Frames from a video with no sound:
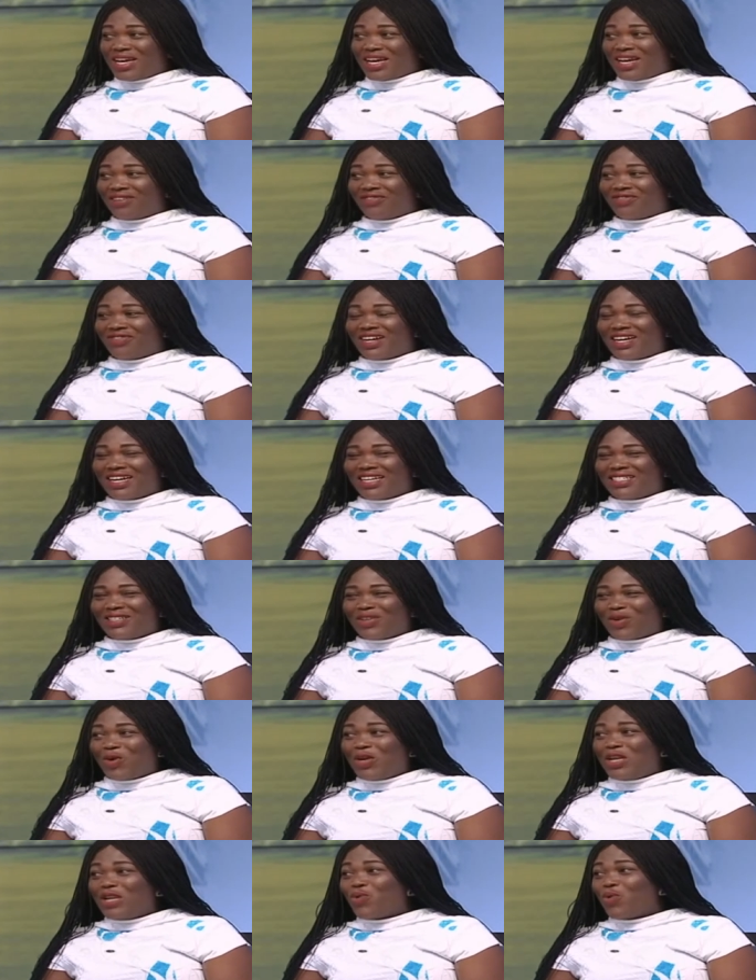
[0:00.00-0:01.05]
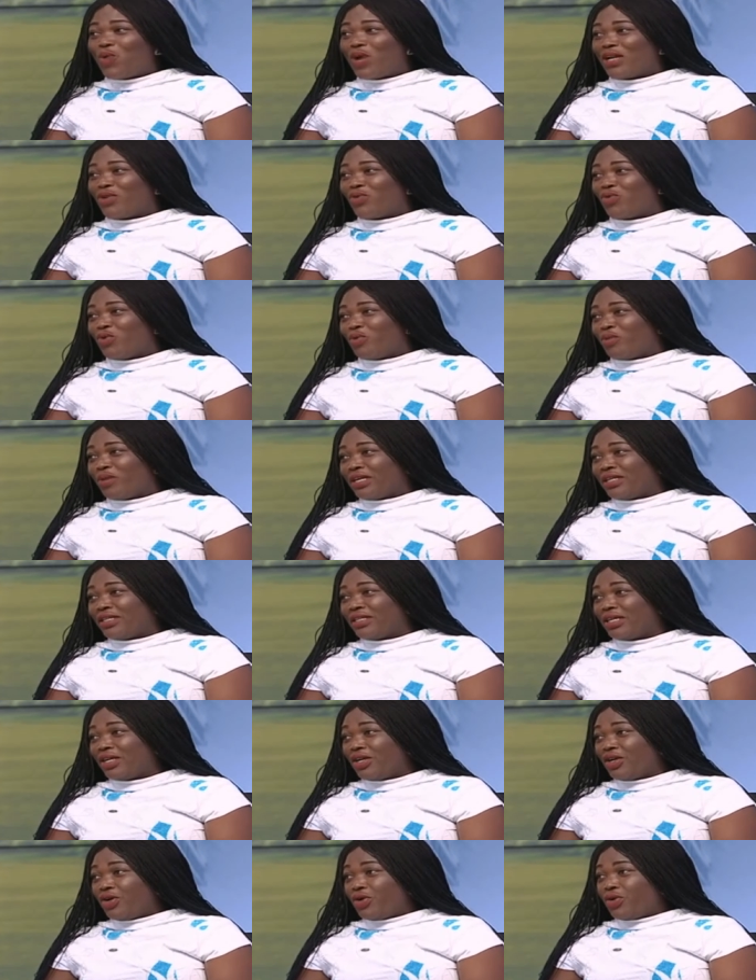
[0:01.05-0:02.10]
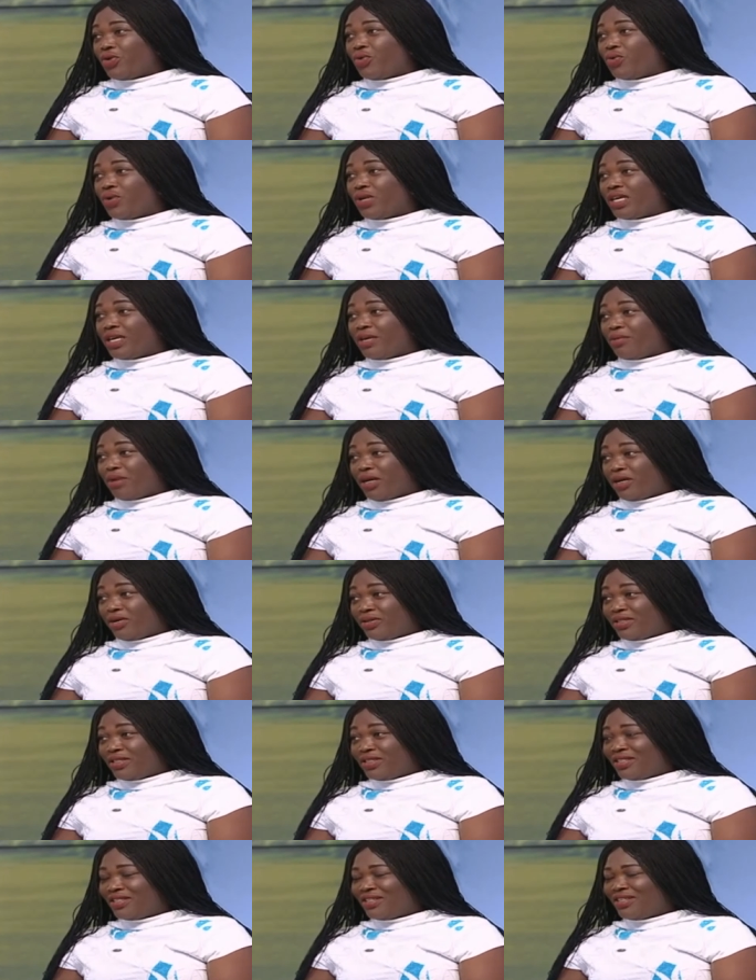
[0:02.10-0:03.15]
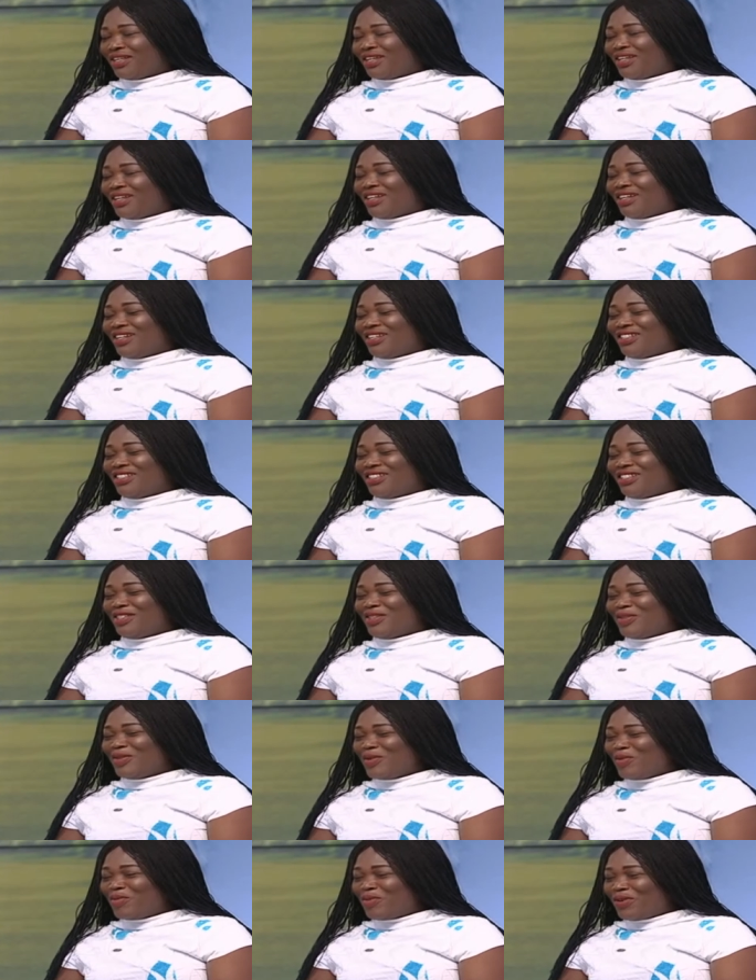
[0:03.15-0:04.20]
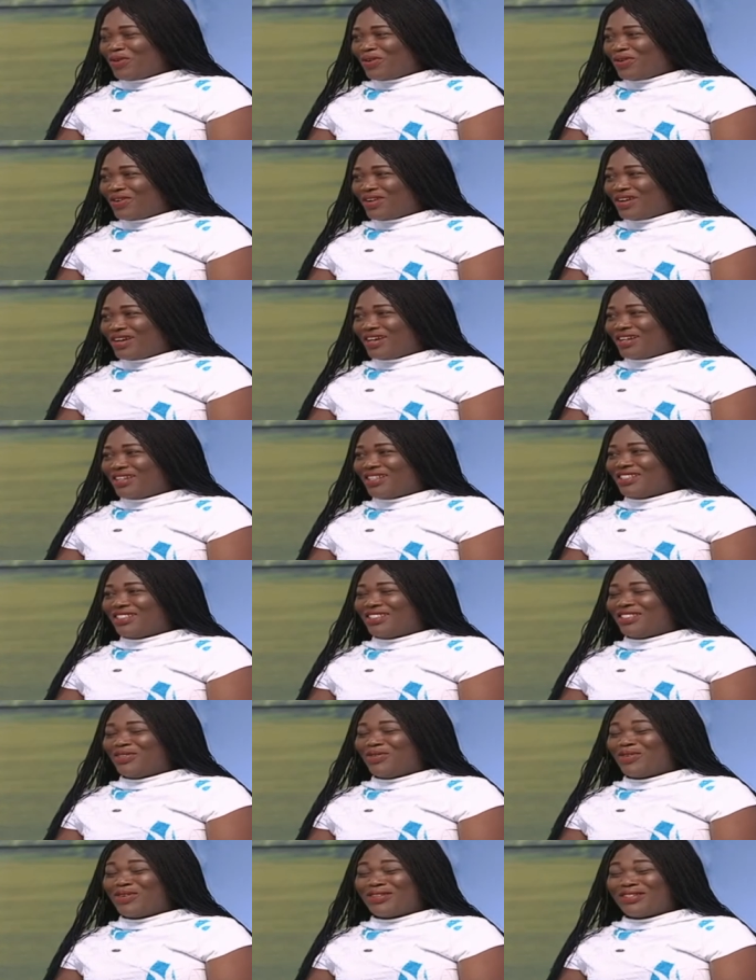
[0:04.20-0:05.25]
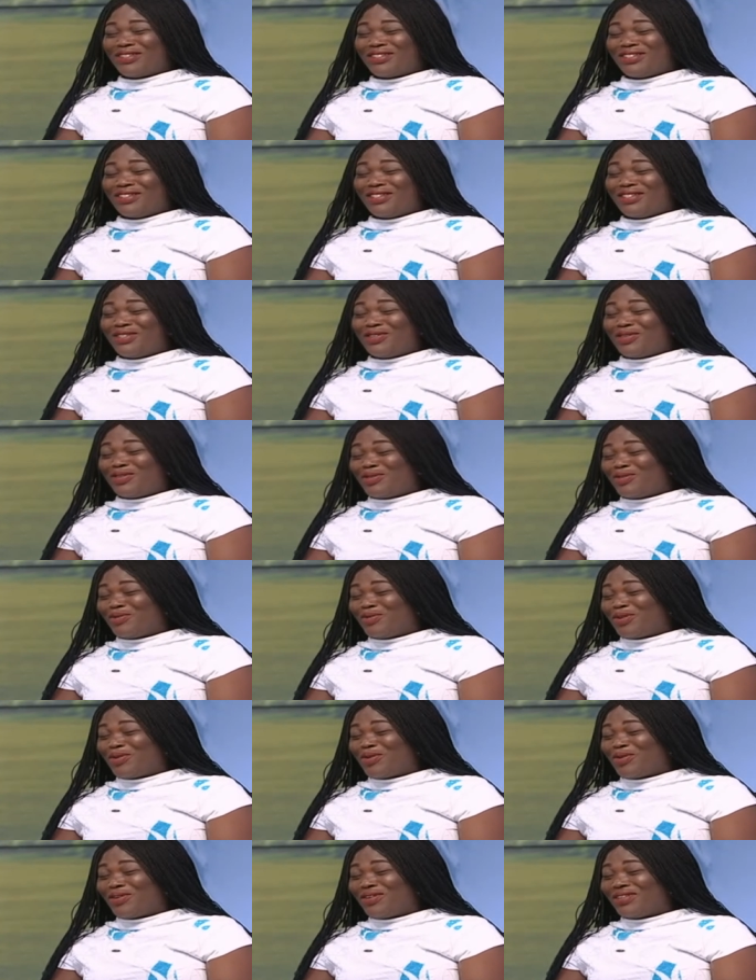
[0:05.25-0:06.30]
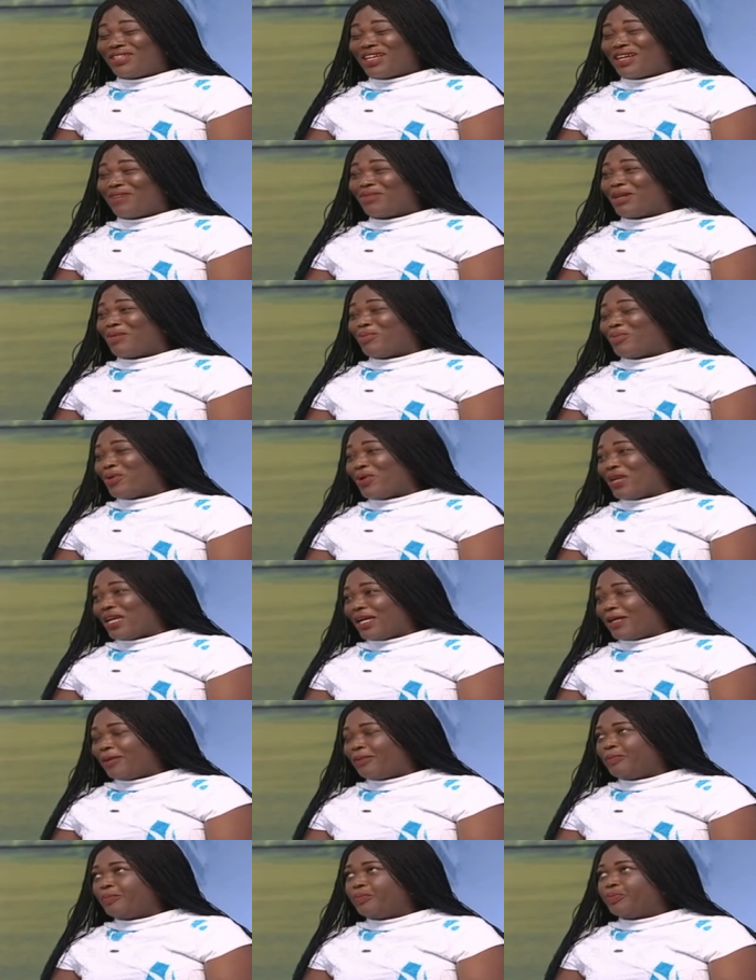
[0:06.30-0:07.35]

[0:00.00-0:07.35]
we have had only one woman who came out. Yeah. She's no more she was she used to be called Amabola.